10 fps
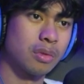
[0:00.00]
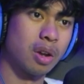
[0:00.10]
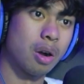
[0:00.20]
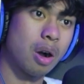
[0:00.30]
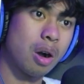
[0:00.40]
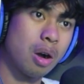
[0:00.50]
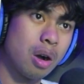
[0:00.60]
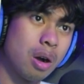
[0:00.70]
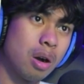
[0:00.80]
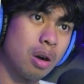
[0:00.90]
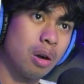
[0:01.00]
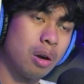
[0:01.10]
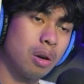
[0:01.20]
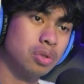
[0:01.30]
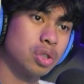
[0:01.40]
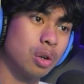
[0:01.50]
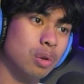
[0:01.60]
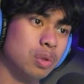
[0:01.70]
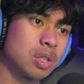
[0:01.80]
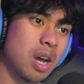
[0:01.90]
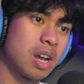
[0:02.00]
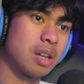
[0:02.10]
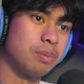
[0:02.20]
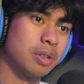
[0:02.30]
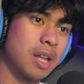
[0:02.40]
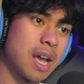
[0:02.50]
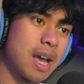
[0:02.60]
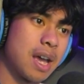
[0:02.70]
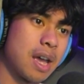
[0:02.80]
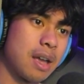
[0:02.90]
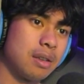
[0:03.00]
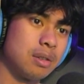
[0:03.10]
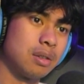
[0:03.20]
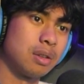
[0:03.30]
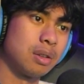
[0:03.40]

Oh, so it was kind of planned.